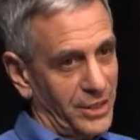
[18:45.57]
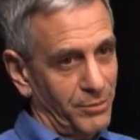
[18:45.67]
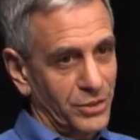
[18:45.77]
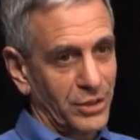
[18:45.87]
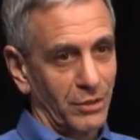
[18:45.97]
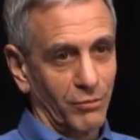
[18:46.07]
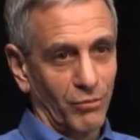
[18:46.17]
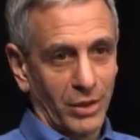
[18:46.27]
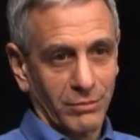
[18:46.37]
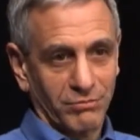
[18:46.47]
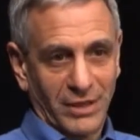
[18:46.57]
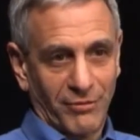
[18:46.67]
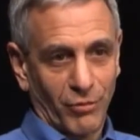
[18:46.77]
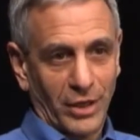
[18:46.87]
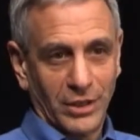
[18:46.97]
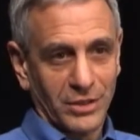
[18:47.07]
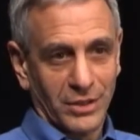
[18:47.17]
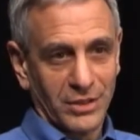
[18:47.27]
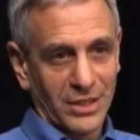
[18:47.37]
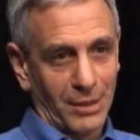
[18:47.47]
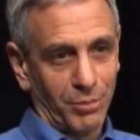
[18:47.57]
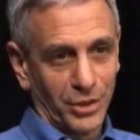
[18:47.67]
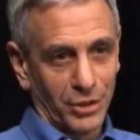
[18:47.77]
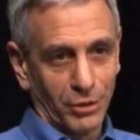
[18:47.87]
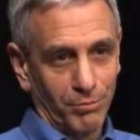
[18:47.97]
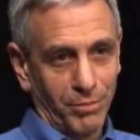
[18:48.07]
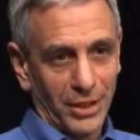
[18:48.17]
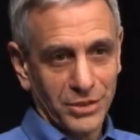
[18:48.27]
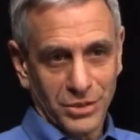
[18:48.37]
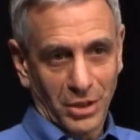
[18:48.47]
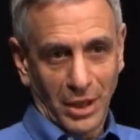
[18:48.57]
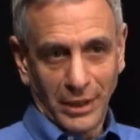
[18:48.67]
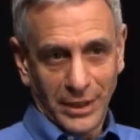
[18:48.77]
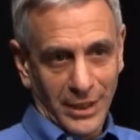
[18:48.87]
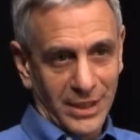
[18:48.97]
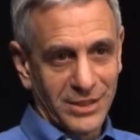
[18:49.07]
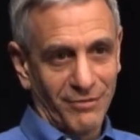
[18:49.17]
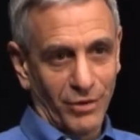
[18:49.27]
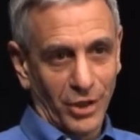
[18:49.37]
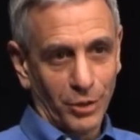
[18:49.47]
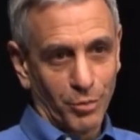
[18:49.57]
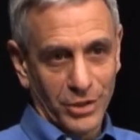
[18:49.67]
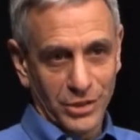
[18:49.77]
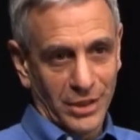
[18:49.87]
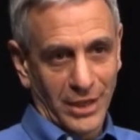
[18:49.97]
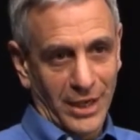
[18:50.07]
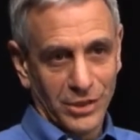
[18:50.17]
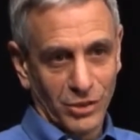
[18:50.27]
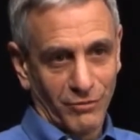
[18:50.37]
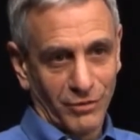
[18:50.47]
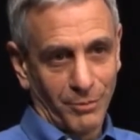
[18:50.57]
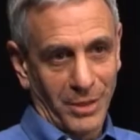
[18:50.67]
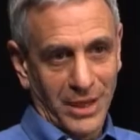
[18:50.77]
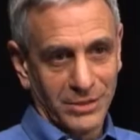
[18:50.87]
seems to run have run into the same political buzzsaw as every other president has over the